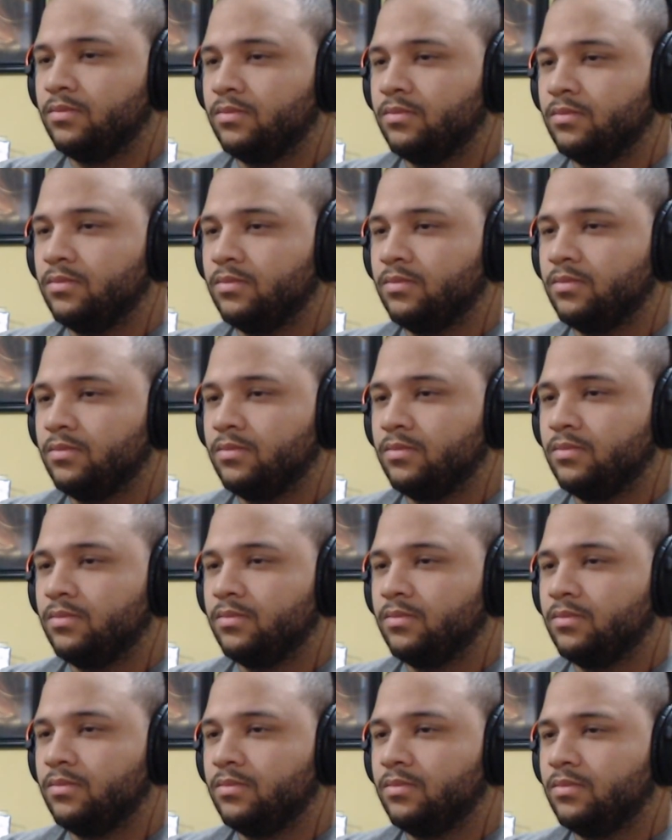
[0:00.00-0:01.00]

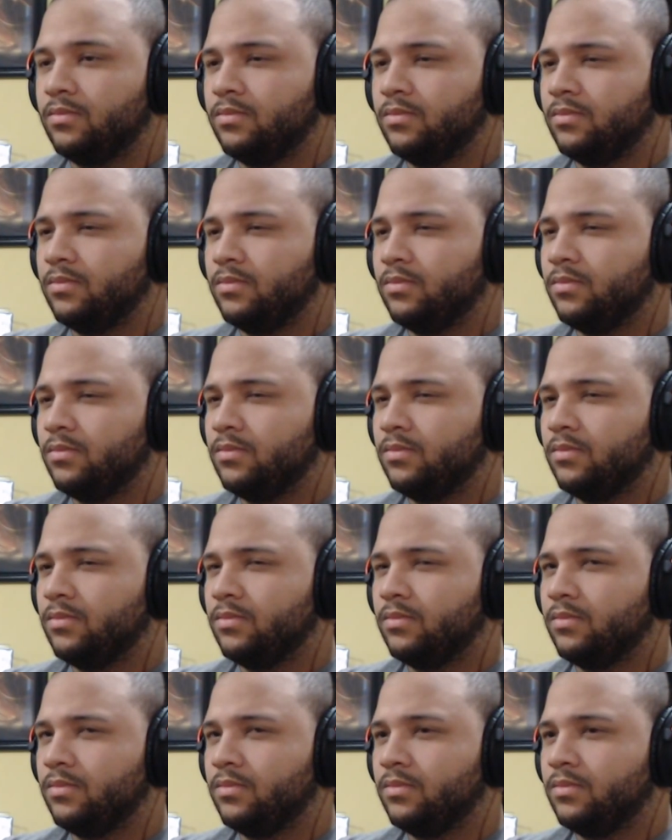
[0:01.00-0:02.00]

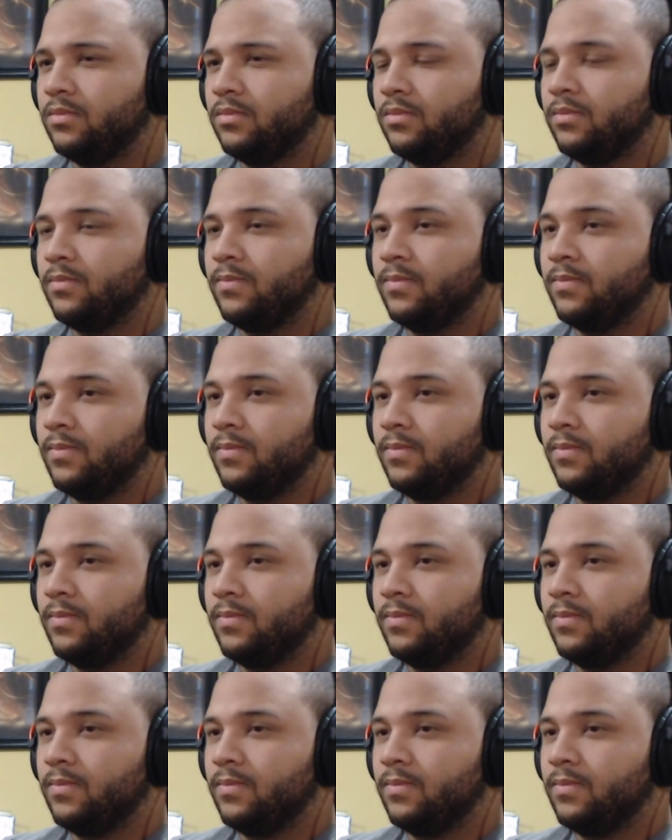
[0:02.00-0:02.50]
The person shown says nothing.